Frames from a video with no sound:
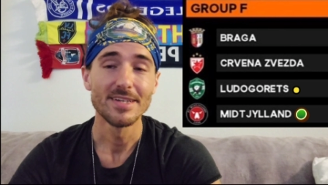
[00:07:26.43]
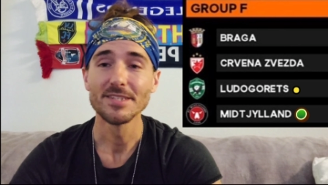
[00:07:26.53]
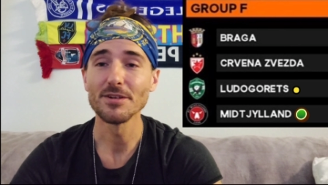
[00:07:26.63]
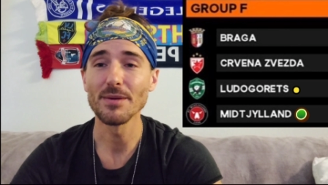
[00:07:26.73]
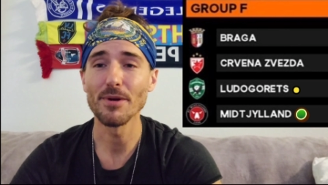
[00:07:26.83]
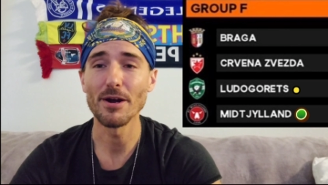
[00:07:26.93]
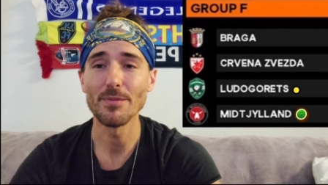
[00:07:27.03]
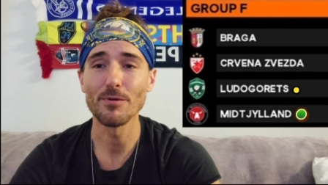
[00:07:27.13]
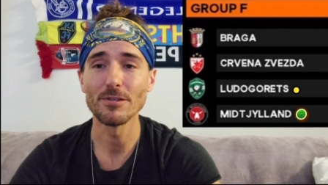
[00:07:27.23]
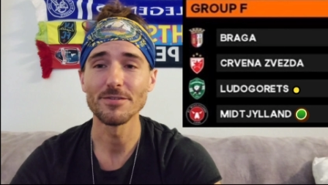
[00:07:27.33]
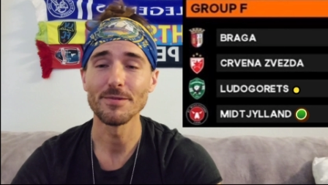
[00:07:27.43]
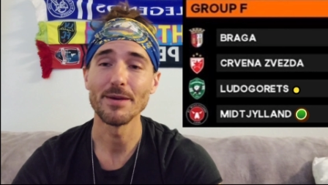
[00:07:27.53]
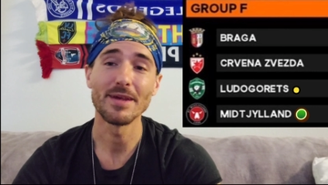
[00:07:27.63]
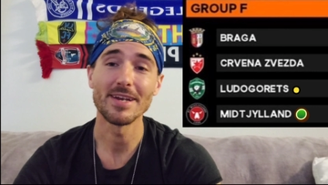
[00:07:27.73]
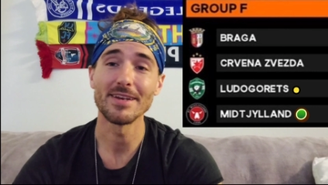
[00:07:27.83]
still get brownie points for
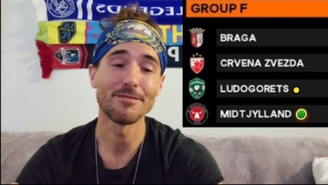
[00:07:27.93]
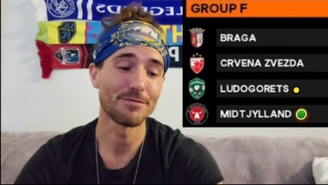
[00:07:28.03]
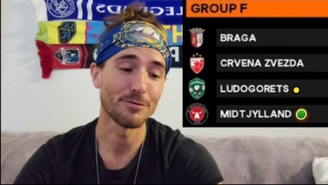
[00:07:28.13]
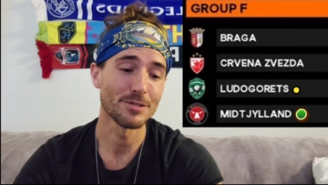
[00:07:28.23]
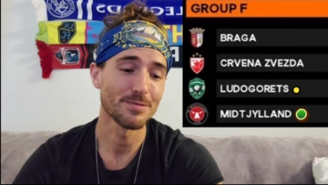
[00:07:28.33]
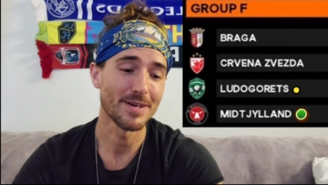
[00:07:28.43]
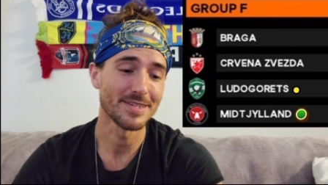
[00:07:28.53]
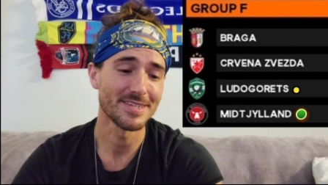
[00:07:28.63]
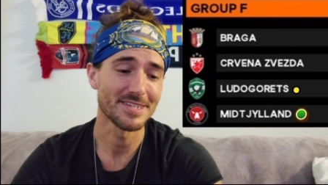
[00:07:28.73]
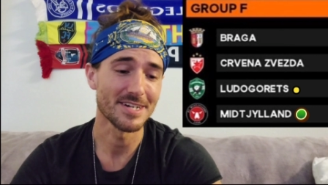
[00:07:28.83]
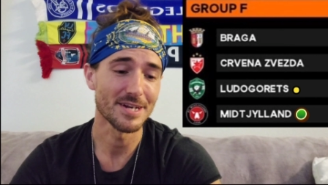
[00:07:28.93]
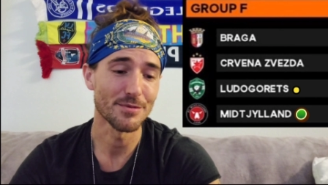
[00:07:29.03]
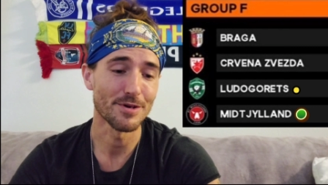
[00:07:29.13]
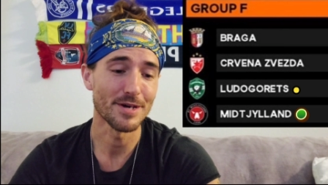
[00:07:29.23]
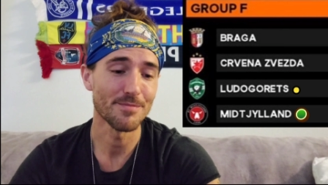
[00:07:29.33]
me, but that didn't influence my decision in
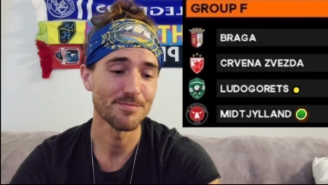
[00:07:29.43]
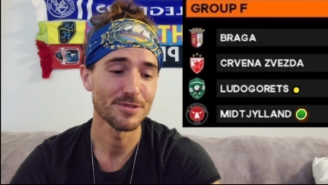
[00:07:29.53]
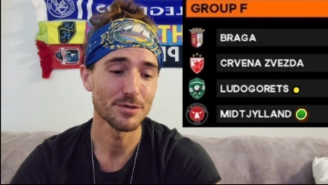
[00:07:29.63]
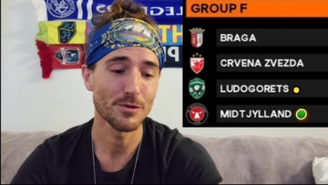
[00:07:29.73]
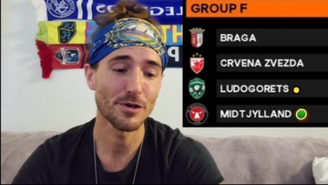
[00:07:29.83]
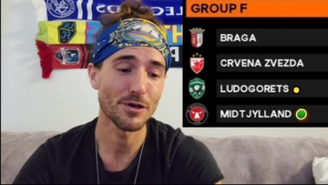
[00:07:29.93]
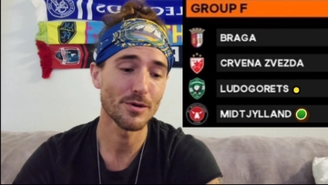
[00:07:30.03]
any way. So we're going to